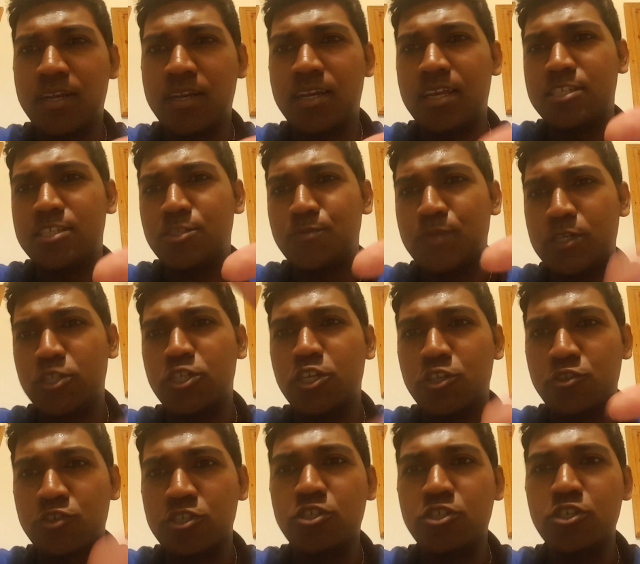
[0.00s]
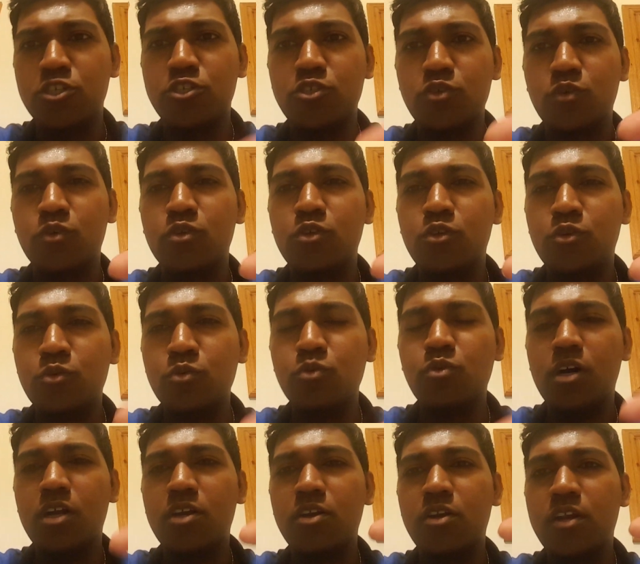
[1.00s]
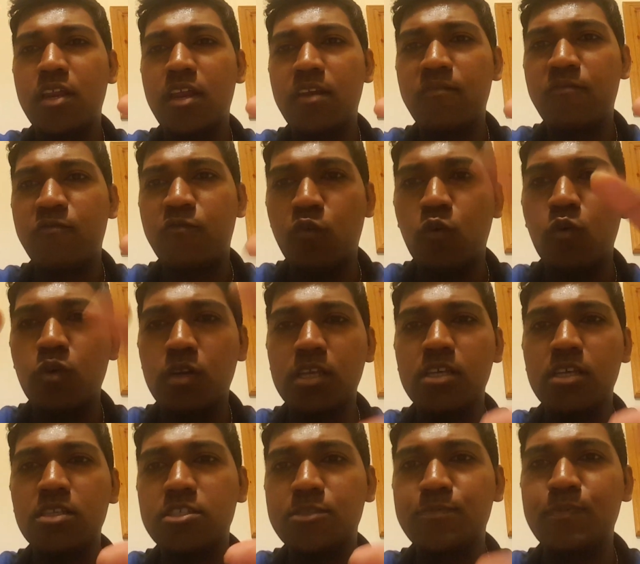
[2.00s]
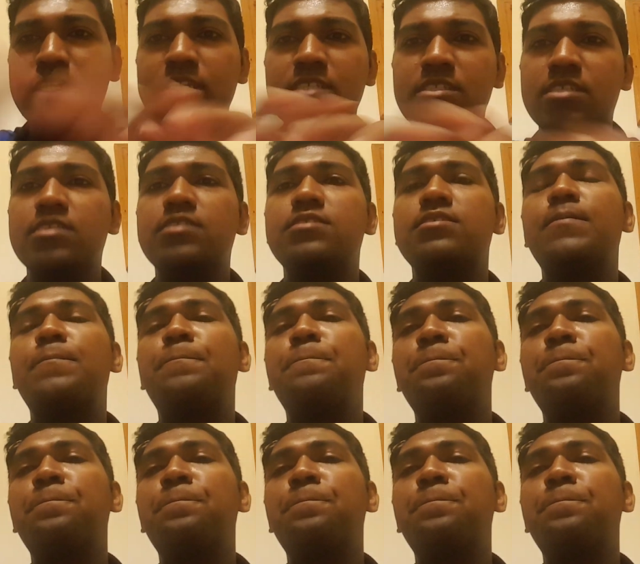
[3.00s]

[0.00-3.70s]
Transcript: special research on 214 species.